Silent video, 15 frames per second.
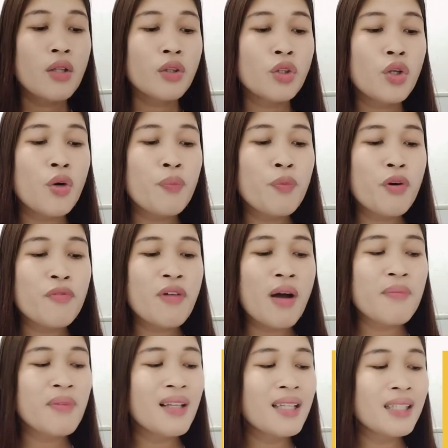to
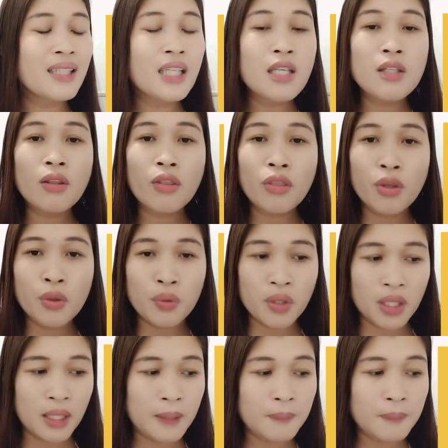probability theory.